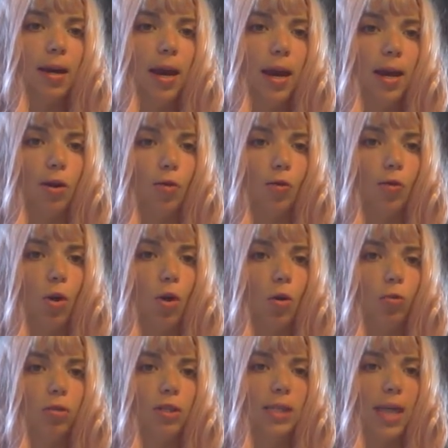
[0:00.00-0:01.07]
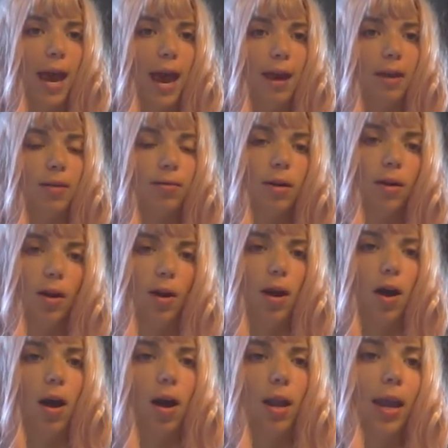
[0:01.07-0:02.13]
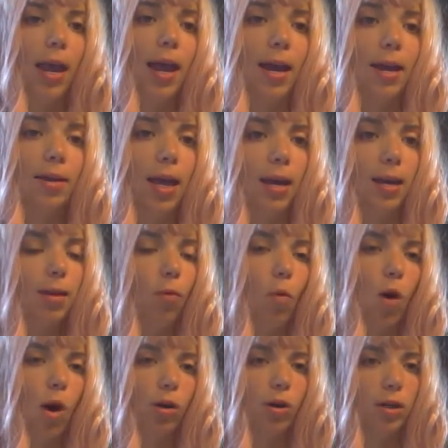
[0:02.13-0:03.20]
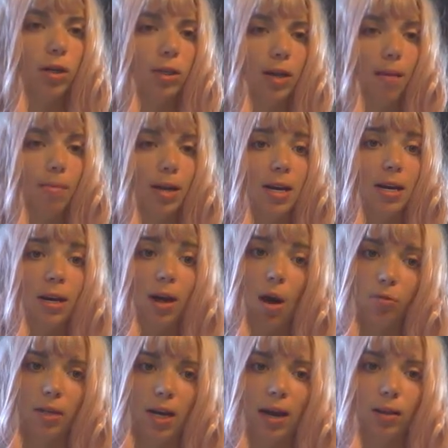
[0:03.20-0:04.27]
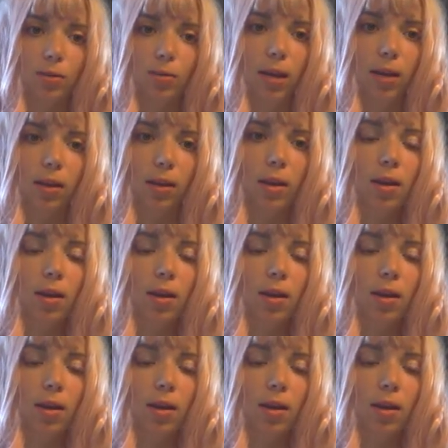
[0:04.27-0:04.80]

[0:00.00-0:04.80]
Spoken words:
and it erodes that land that the water is coming into contact with.